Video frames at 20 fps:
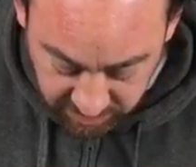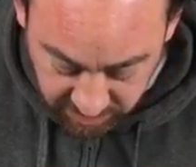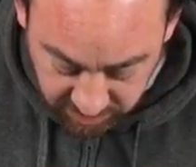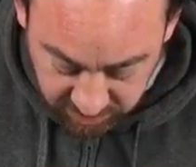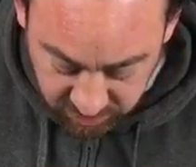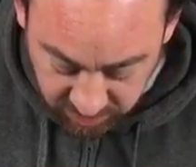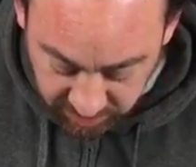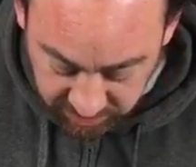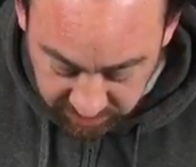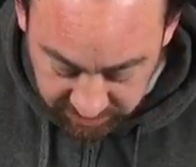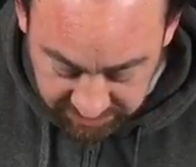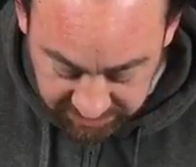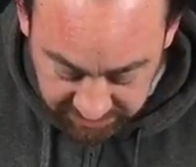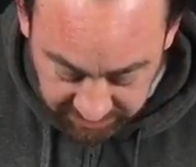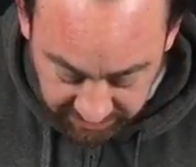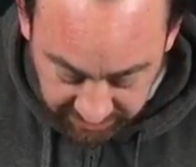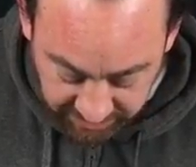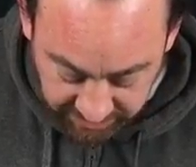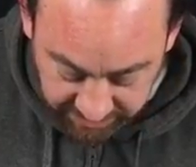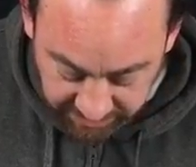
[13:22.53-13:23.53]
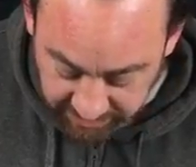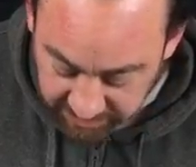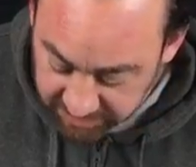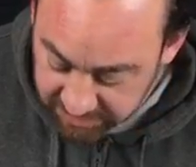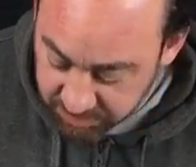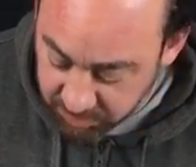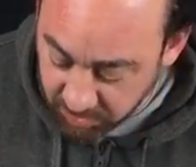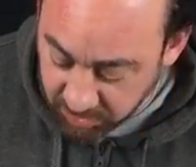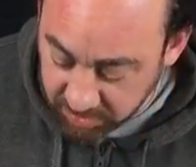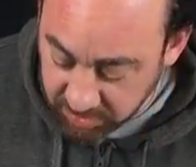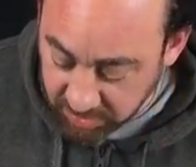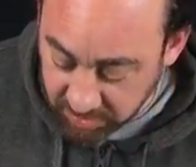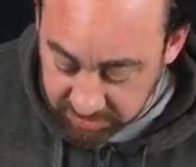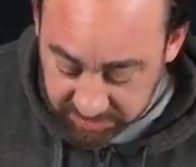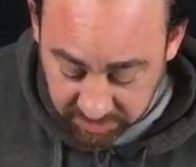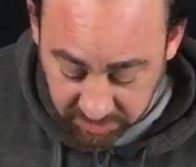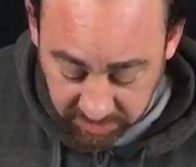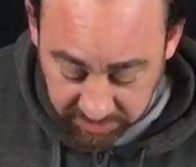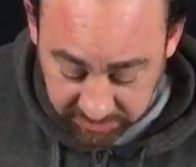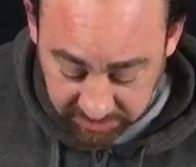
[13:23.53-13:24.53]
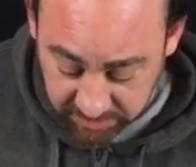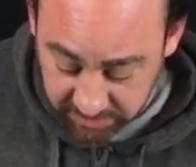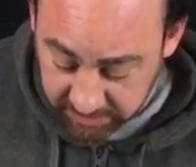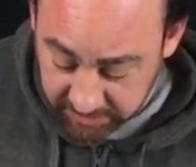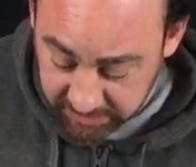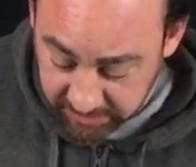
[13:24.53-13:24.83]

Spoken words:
I'll try not to say that again this podcast, guys.